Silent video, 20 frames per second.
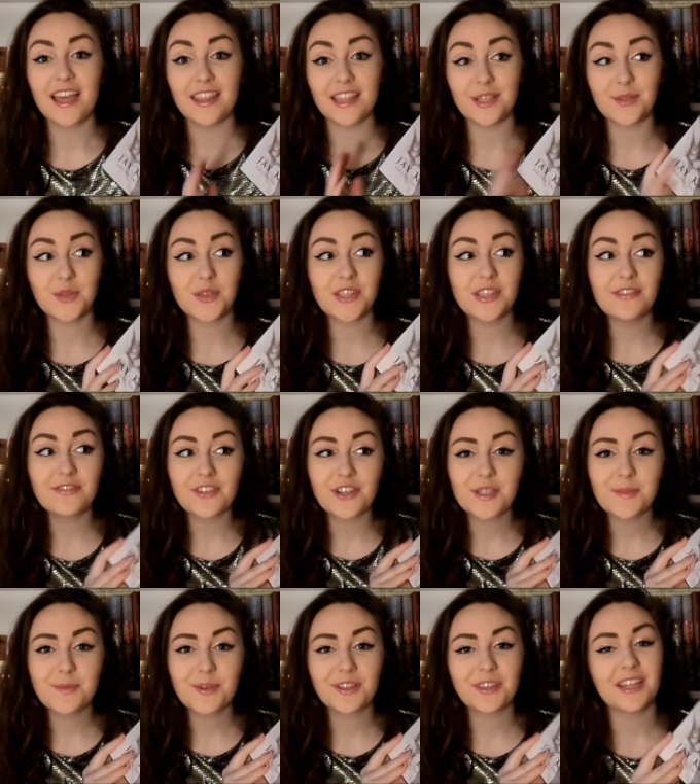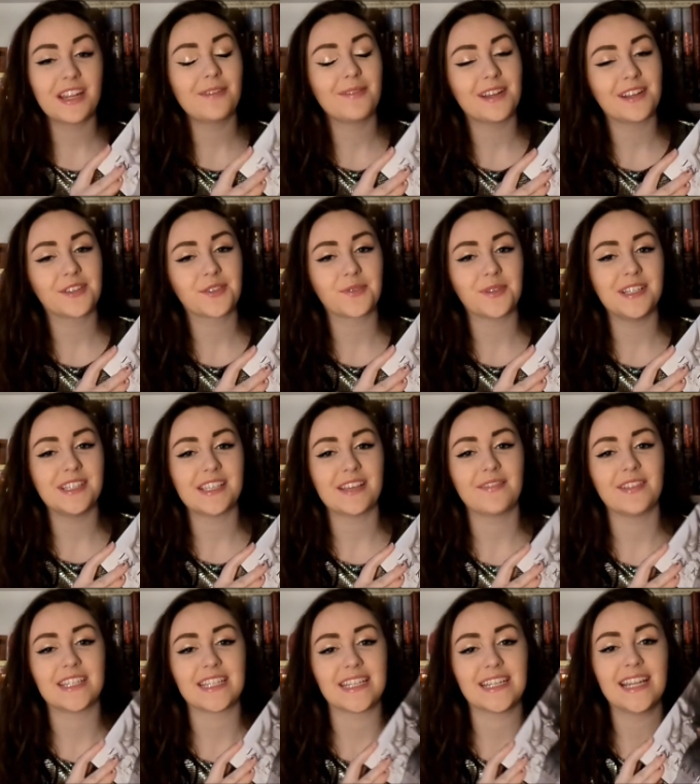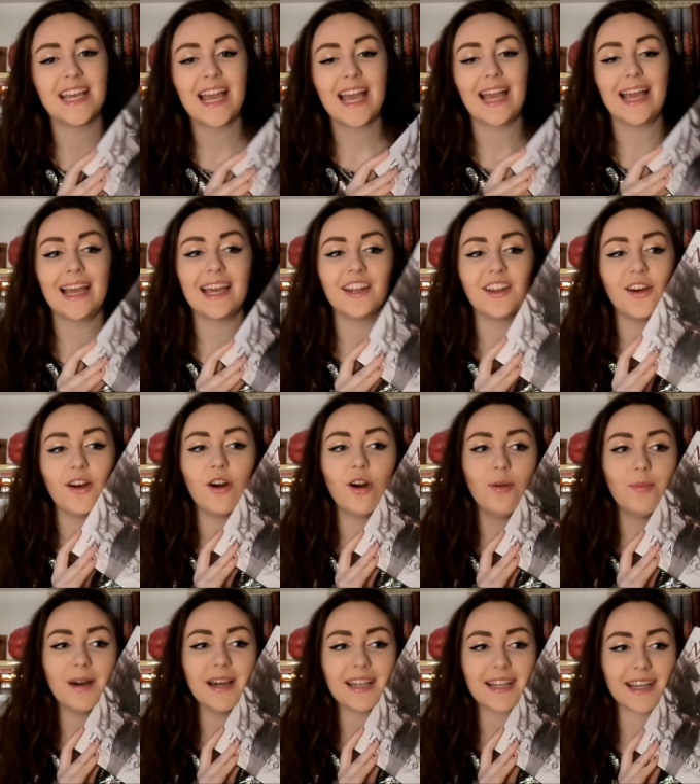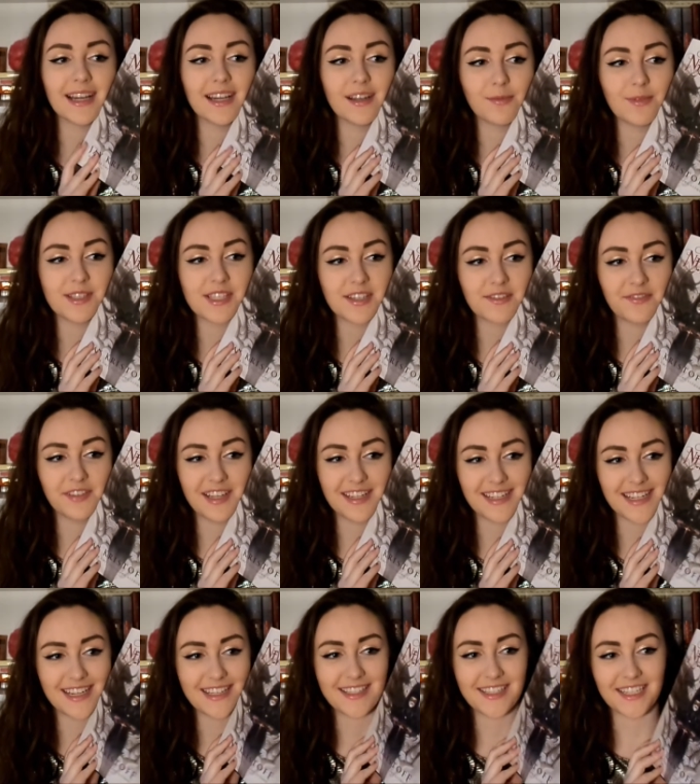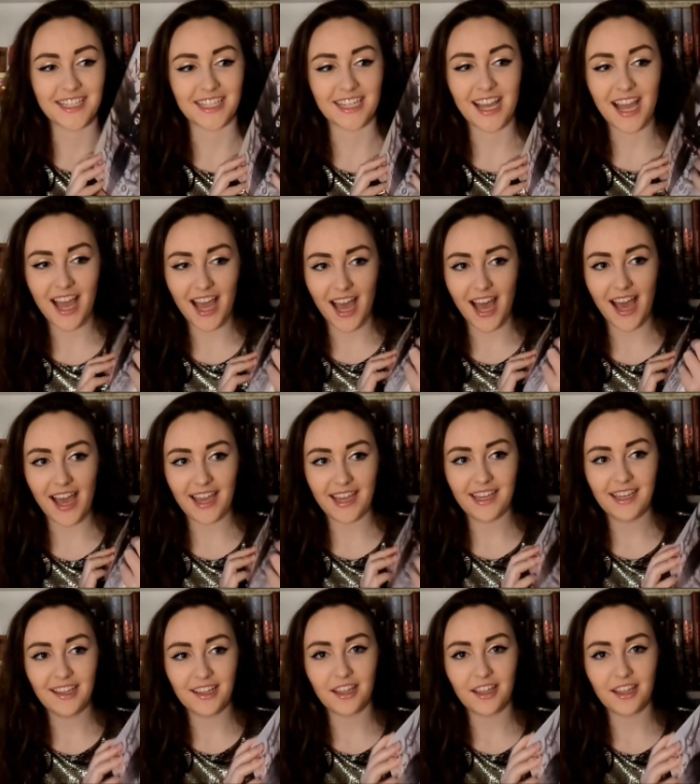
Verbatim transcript: This was the first book that I read in 2017, and oh my god, was it fantastic. I